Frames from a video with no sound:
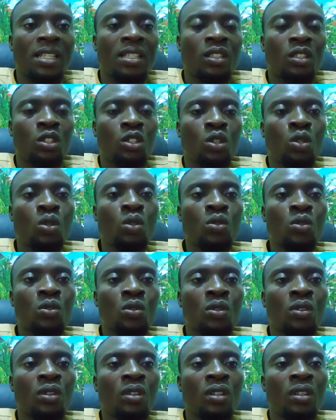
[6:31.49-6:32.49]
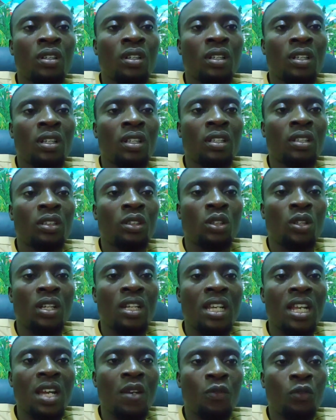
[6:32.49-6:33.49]
This shows your
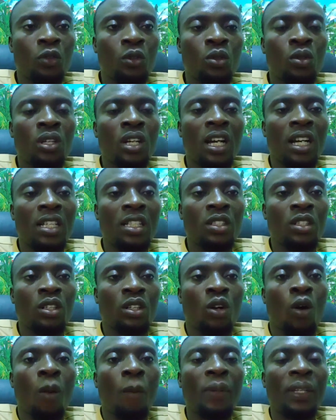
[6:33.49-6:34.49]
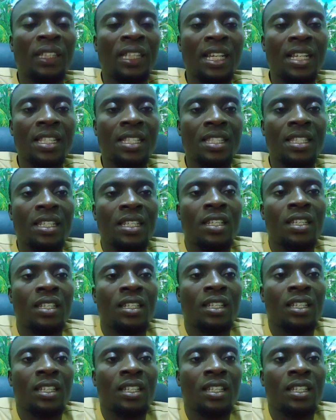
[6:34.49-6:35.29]
level and your competency